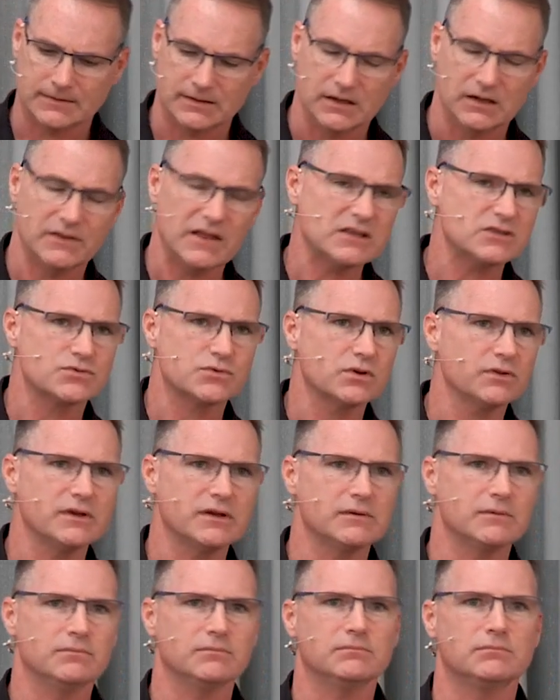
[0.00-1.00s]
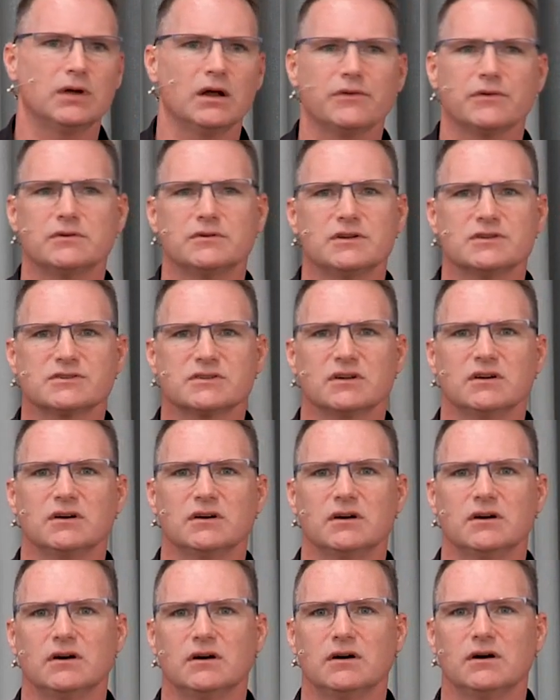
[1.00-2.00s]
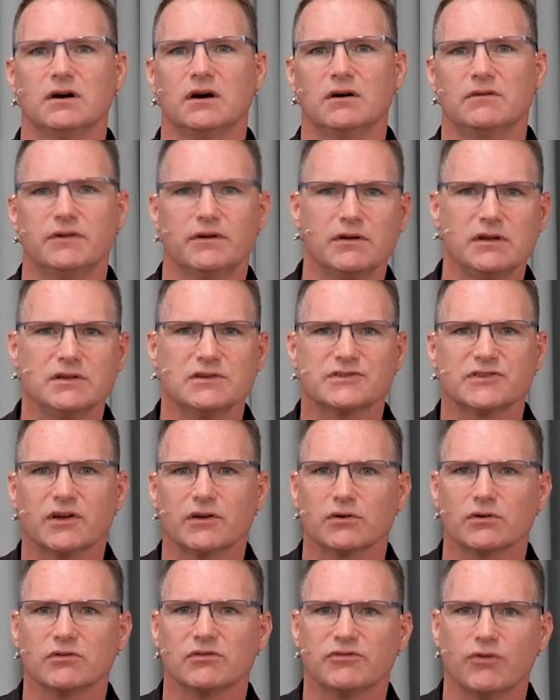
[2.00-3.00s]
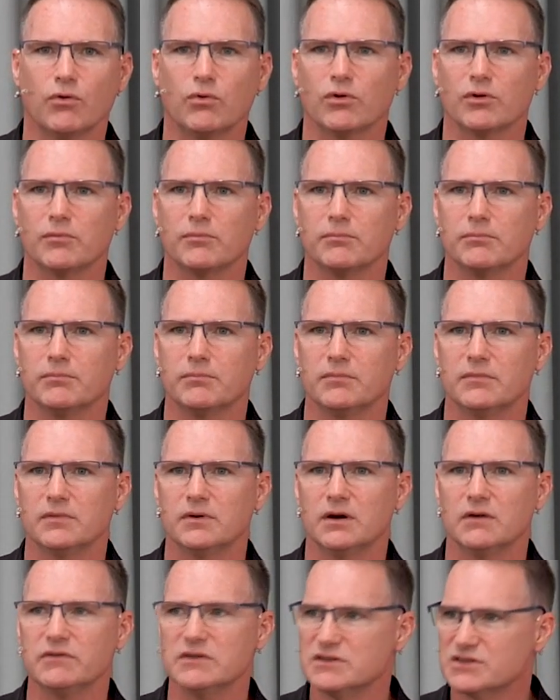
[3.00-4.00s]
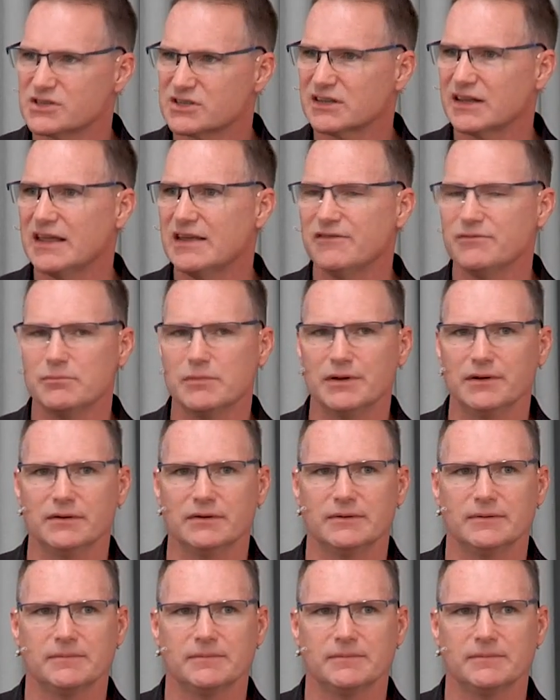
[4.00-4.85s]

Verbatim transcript: And that's really, brethren, just a very subtle form of enslavement.